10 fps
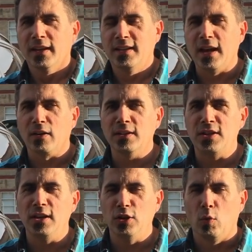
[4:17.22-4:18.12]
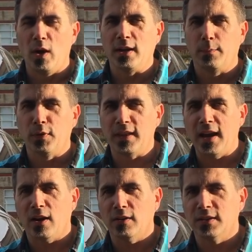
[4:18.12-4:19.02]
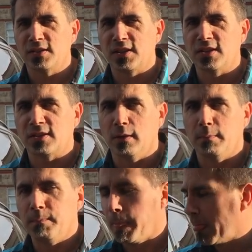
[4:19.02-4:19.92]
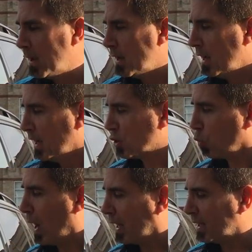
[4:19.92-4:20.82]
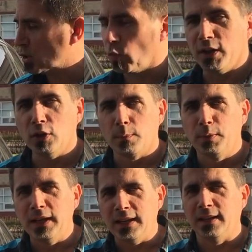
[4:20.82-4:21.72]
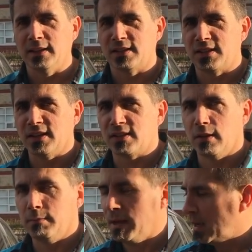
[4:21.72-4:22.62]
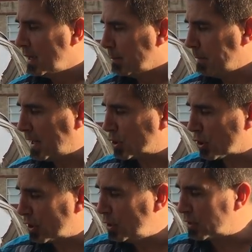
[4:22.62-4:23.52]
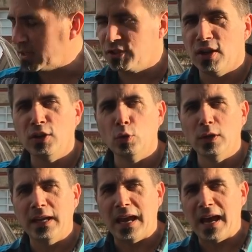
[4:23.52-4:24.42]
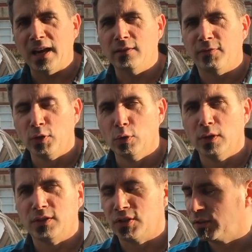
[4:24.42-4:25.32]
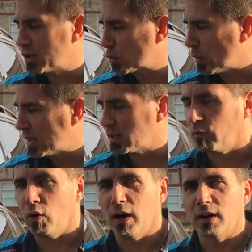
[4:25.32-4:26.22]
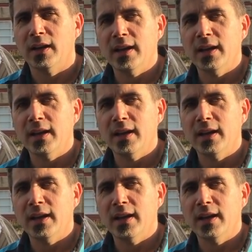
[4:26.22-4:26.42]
guaranteed you'll wind up with air in the system. As well as when you're bleeding the system, make sure you continually add fluid to this reservoir.